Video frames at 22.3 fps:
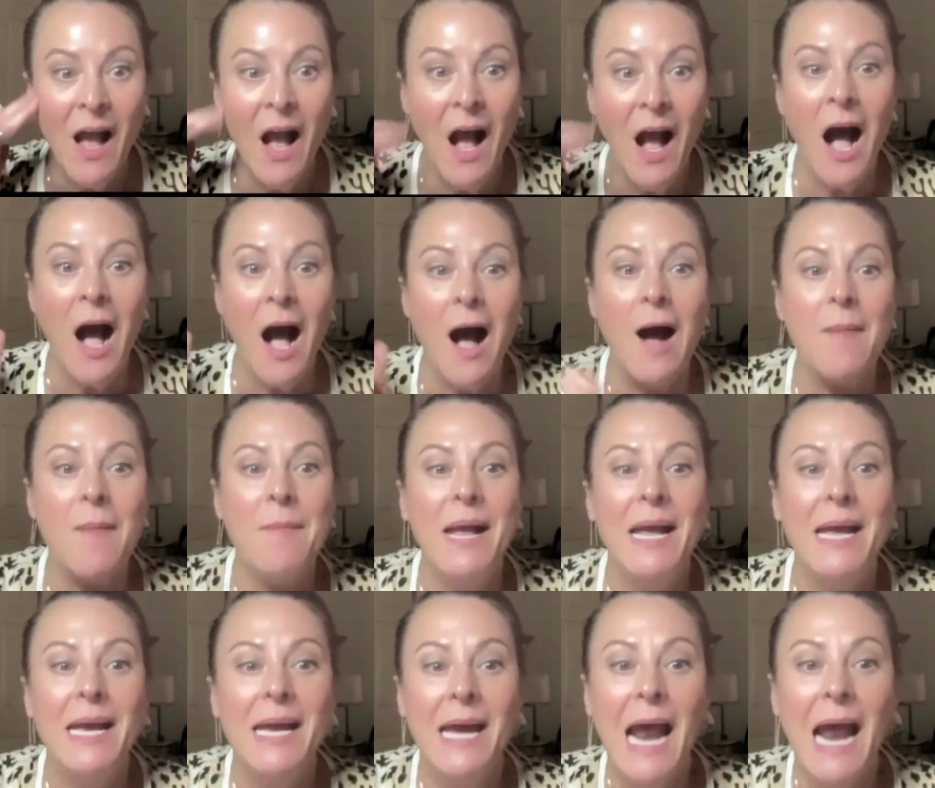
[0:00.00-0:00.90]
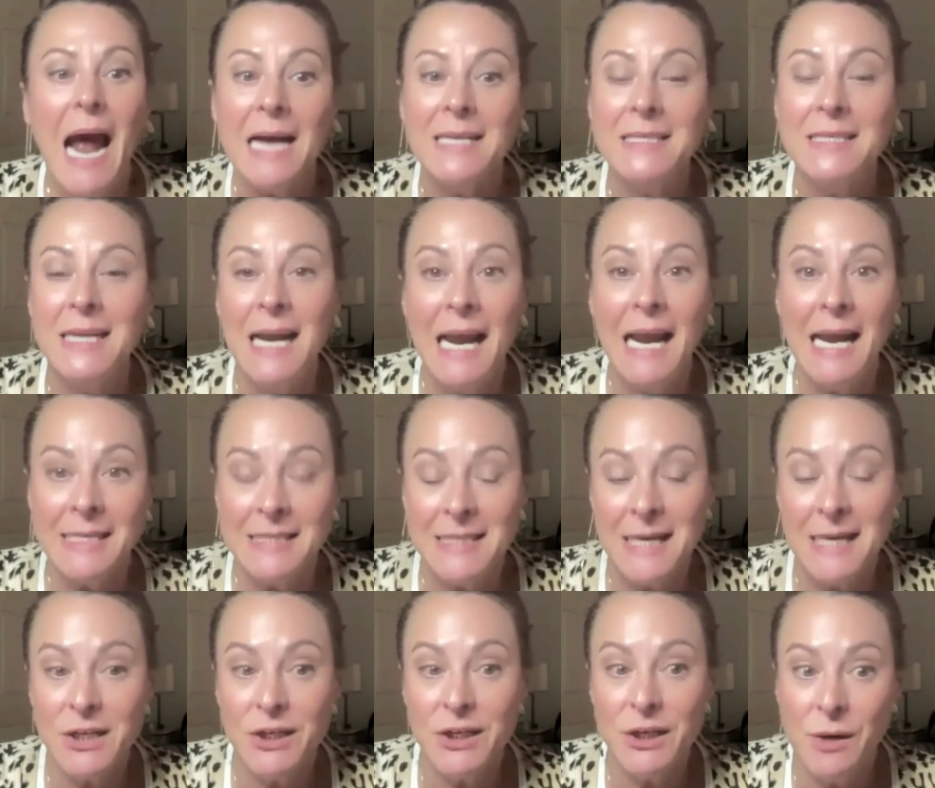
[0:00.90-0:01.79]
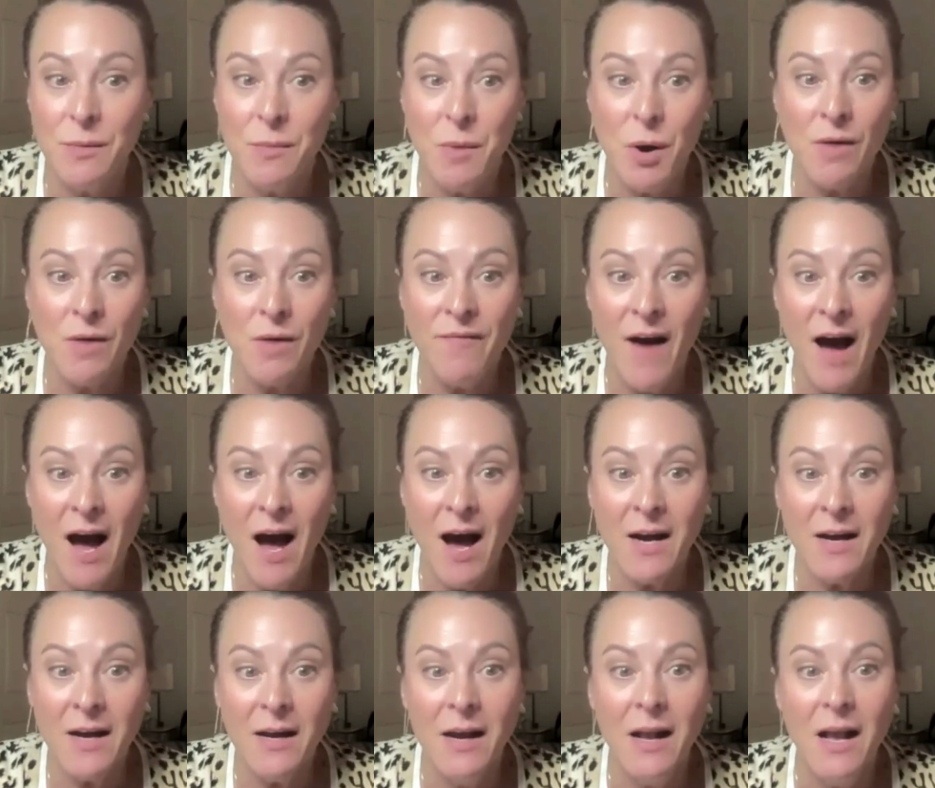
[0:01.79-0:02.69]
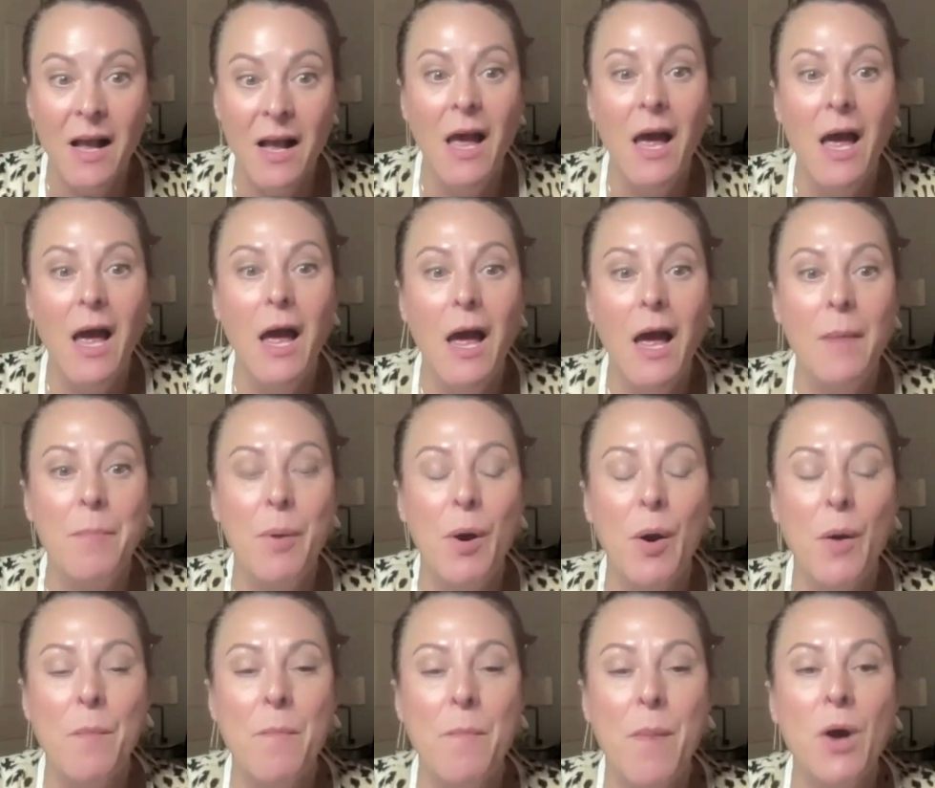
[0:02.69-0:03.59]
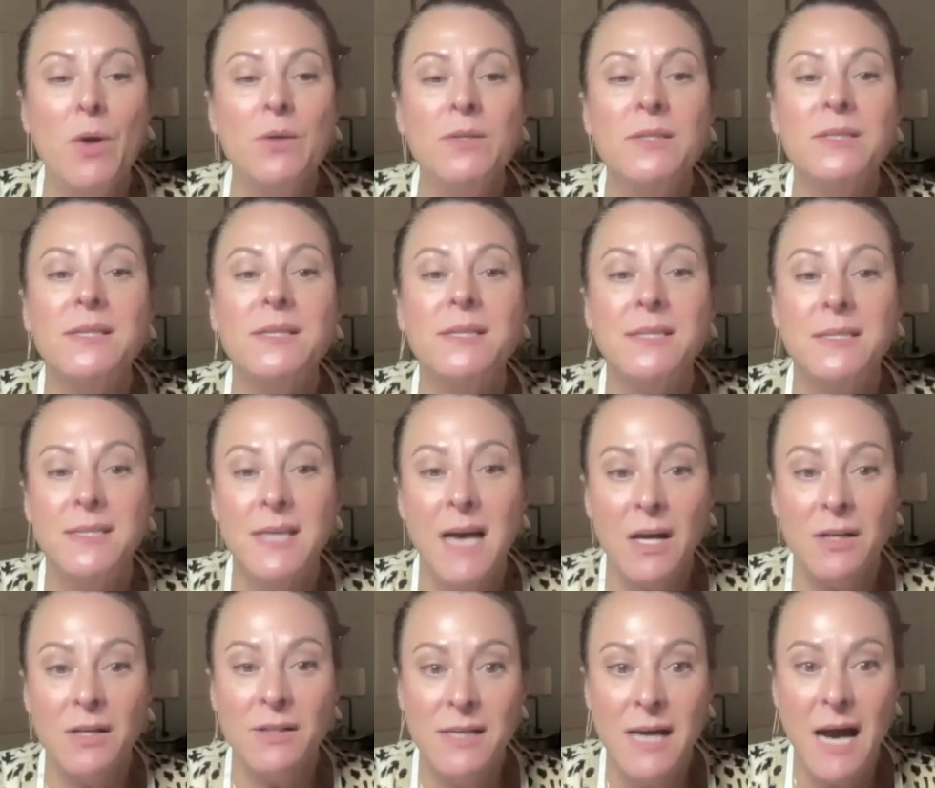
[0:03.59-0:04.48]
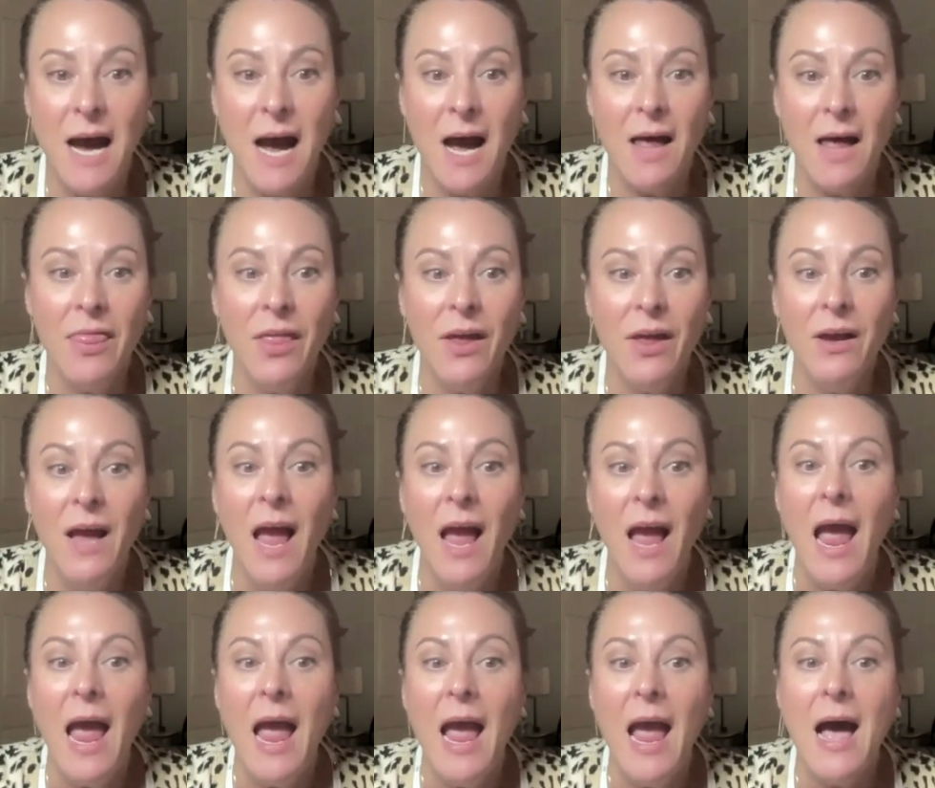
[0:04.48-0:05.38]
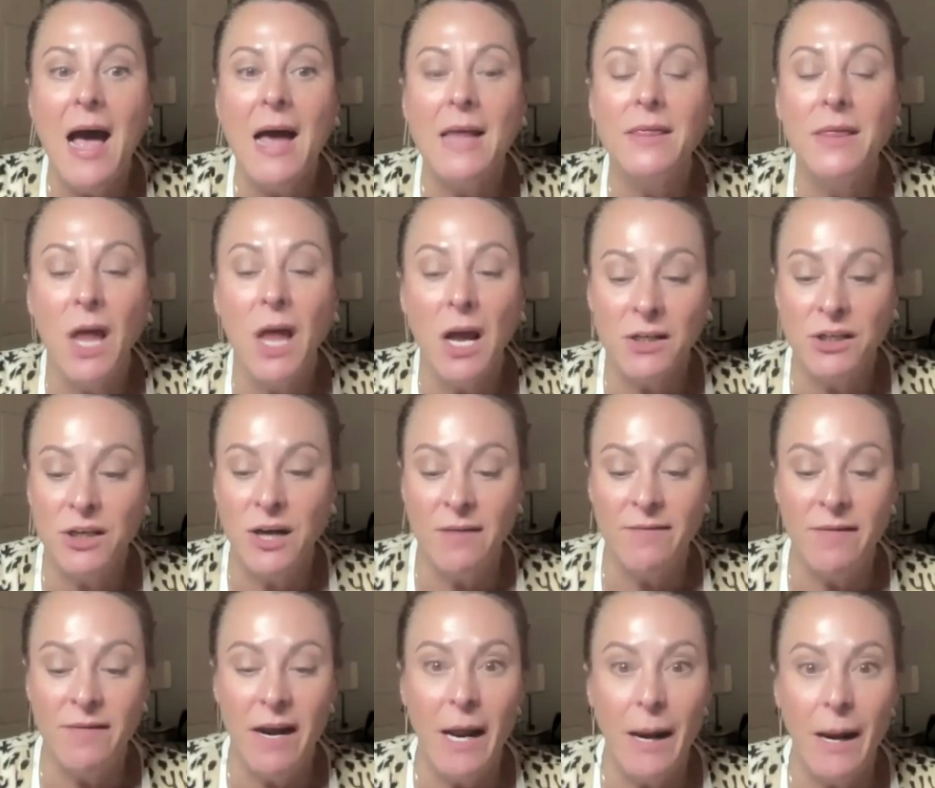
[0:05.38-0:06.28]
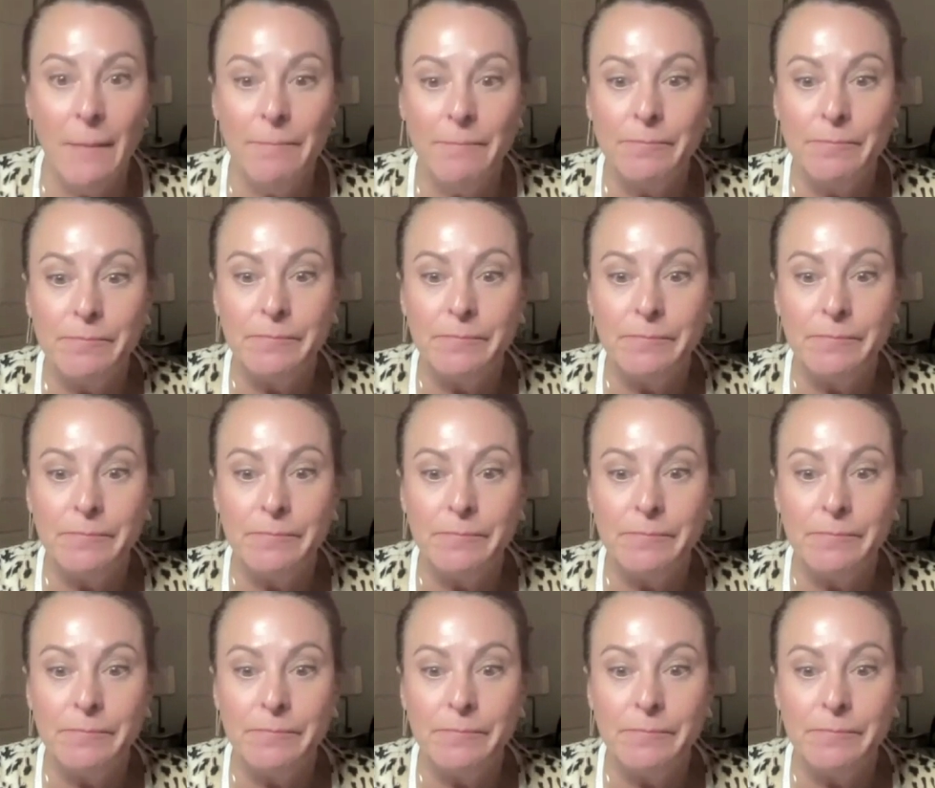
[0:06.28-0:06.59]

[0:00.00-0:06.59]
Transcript: It has an anti-tumor effect. It promotes cell death and longevity.